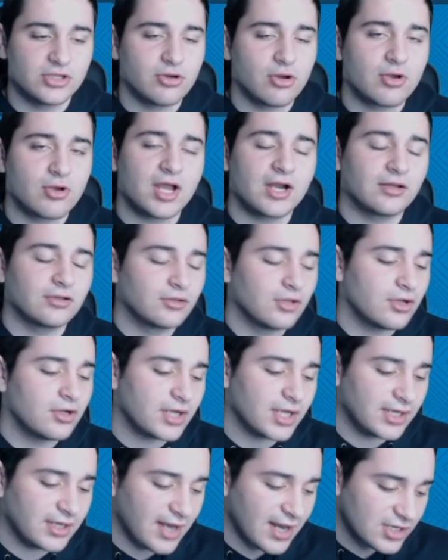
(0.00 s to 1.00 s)
You don't got to
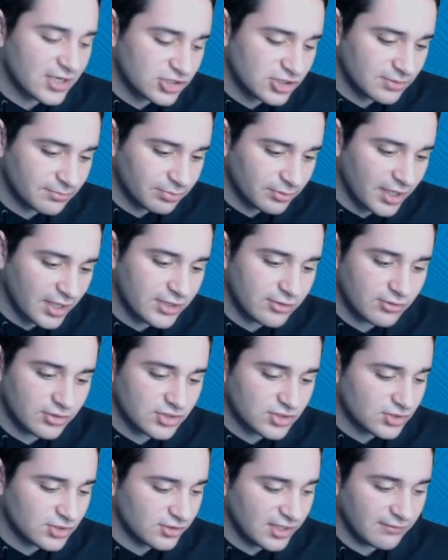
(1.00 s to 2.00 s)
look and actually play. You can
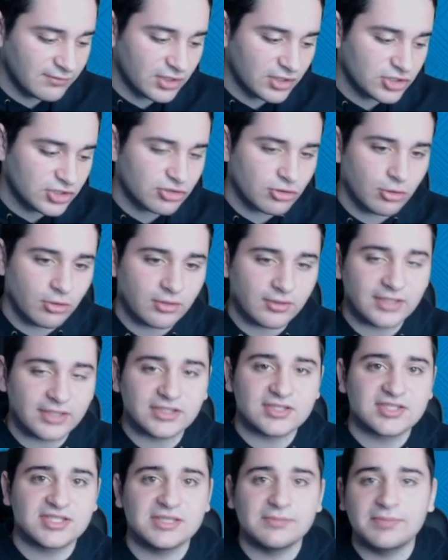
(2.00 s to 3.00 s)
just leave the controller, let
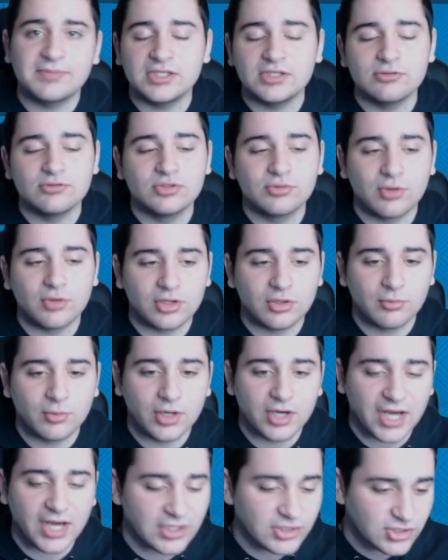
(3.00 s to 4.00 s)
the CPU do all the
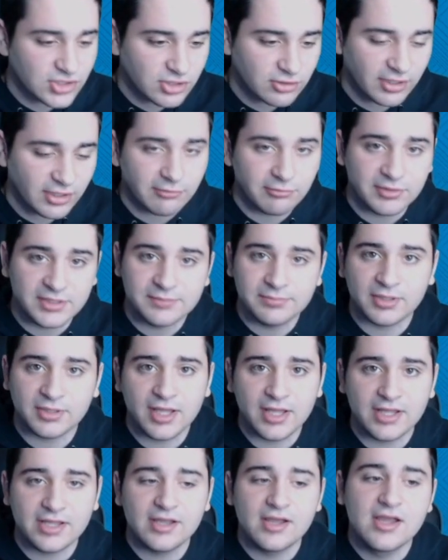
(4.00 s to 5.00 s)
work, and just click
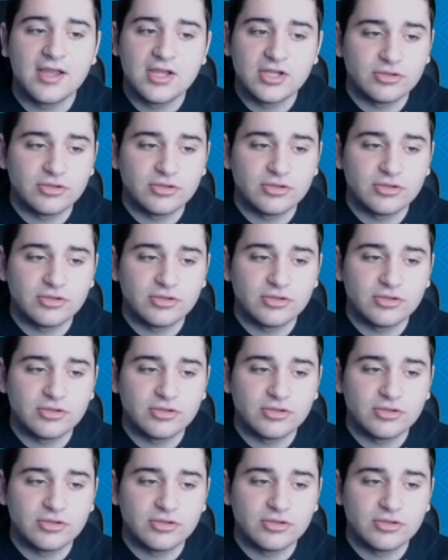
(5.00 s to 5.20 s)
replay.